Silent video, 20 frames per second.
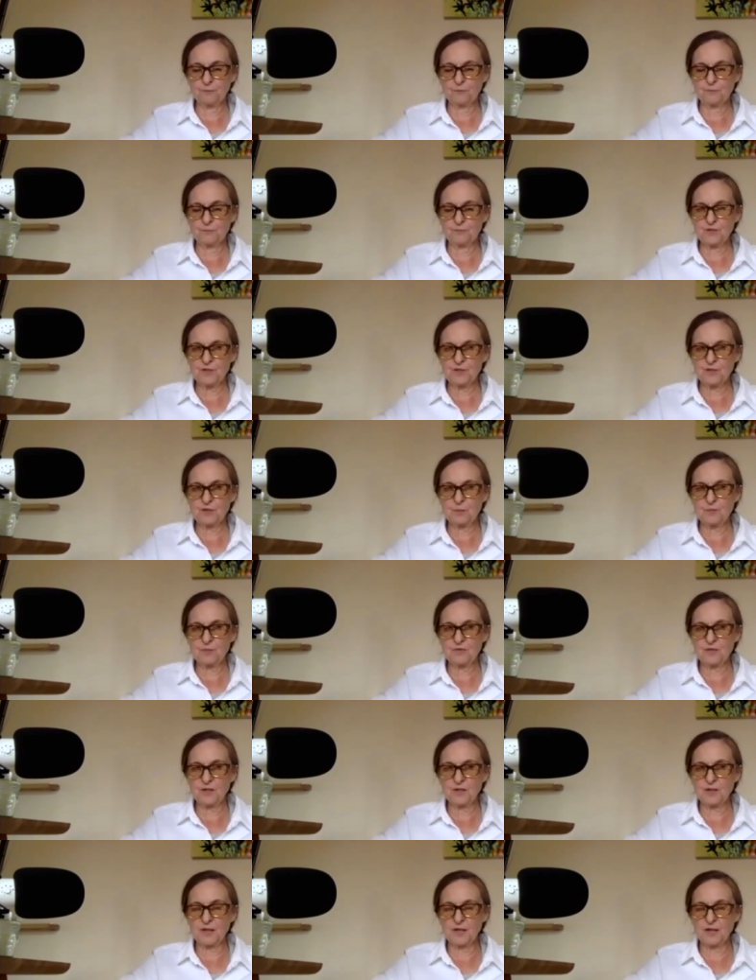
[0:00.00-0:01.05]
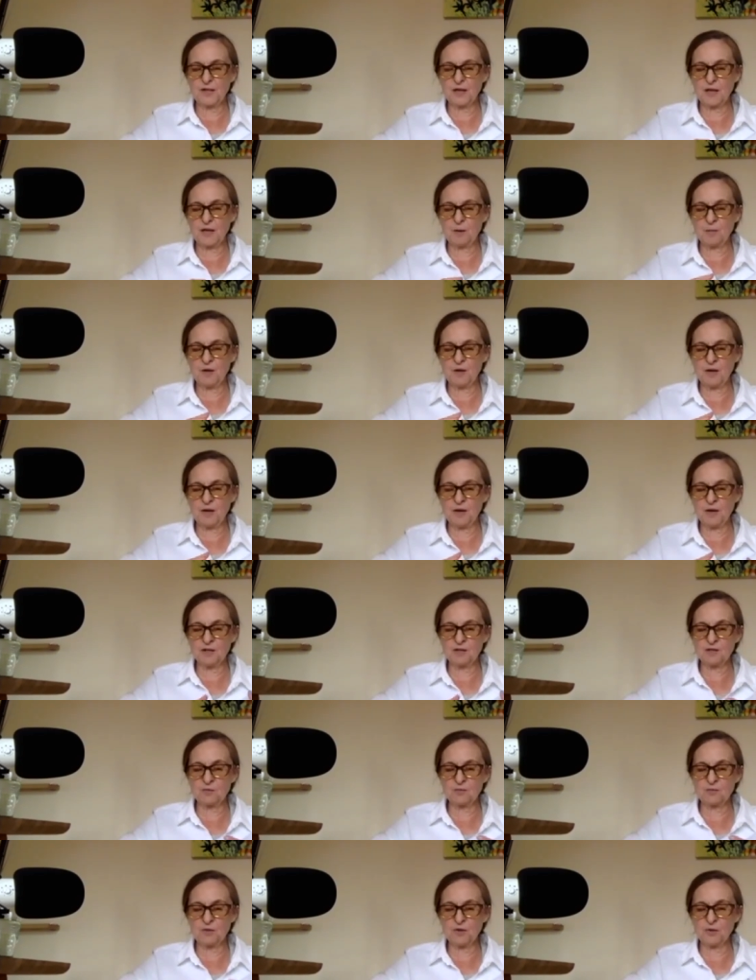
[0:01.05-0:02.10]
Something that emanates
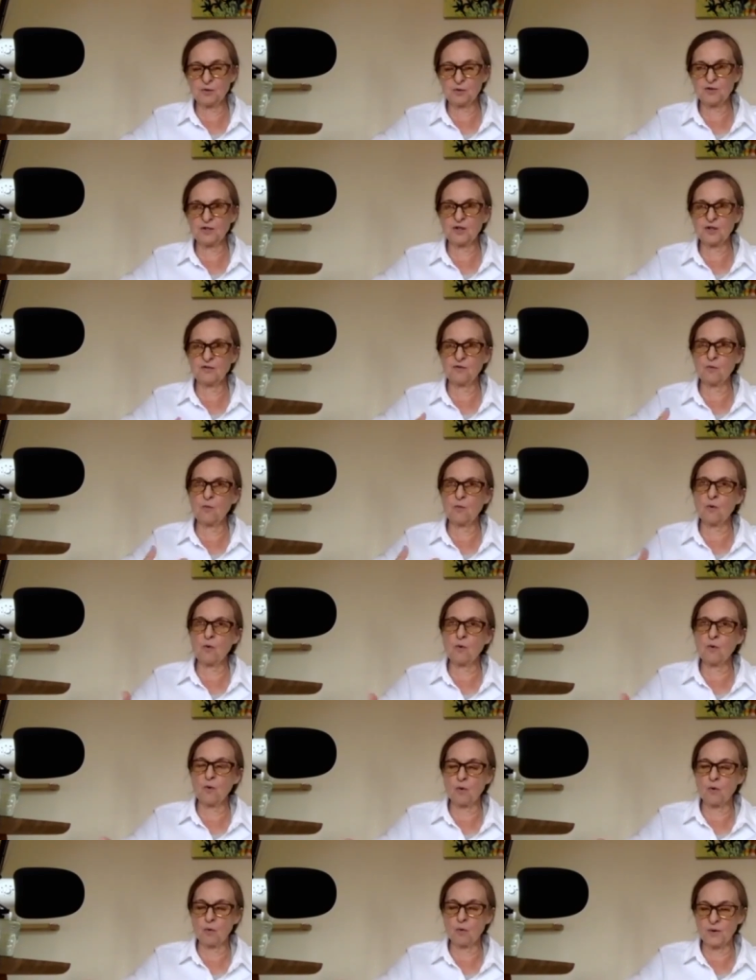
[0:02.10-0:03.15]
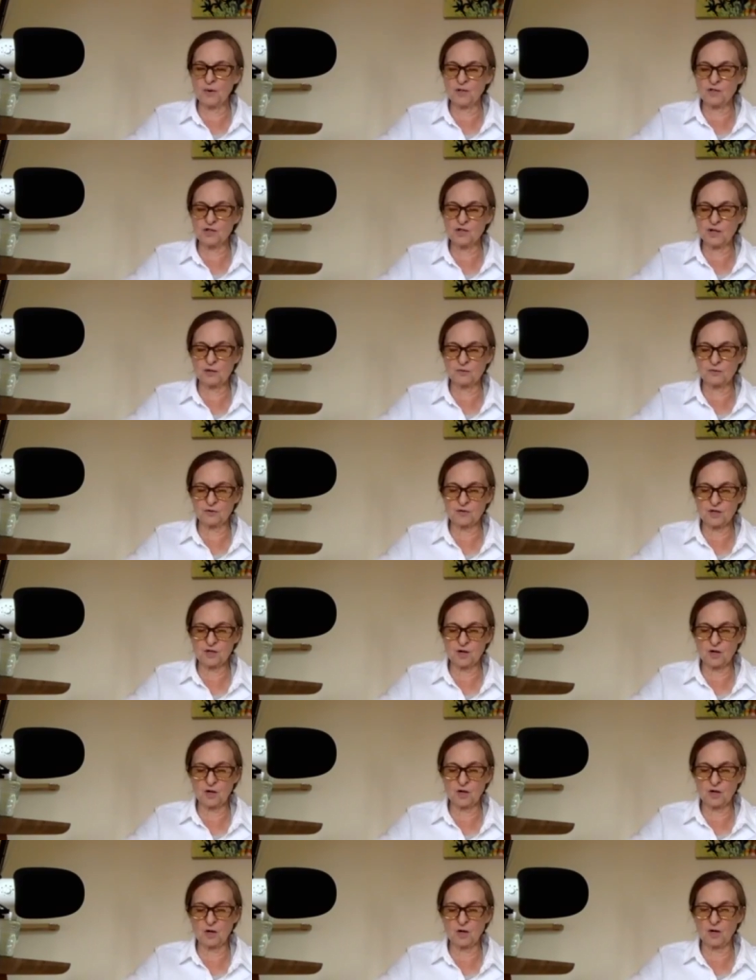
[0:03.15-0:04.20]
the beauty of a warm and generous
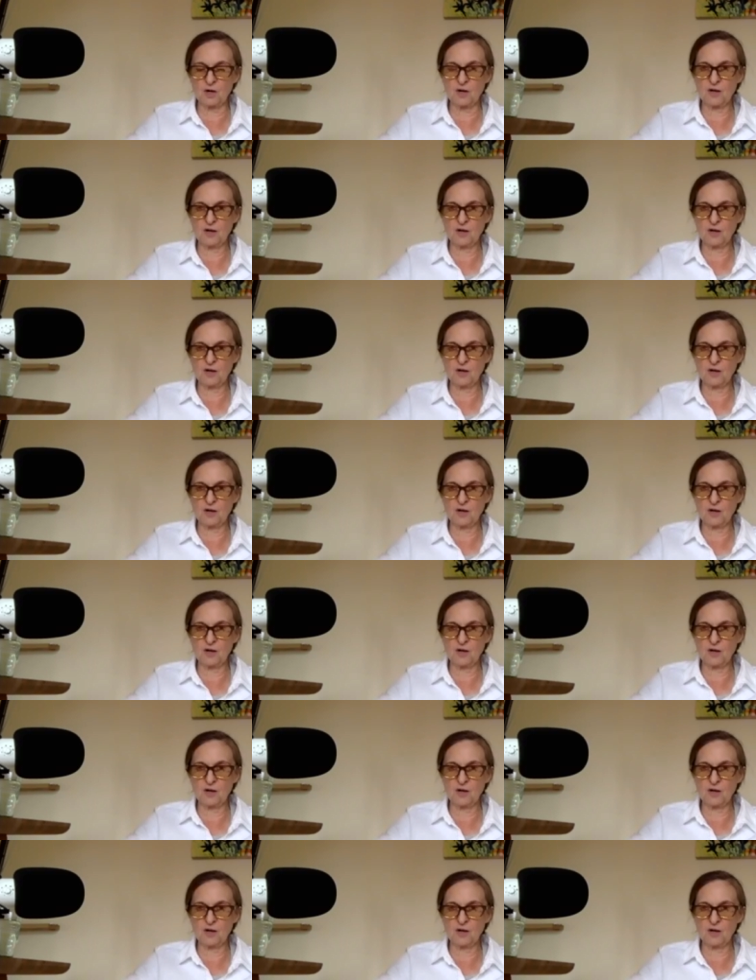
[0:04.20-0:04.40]
heart.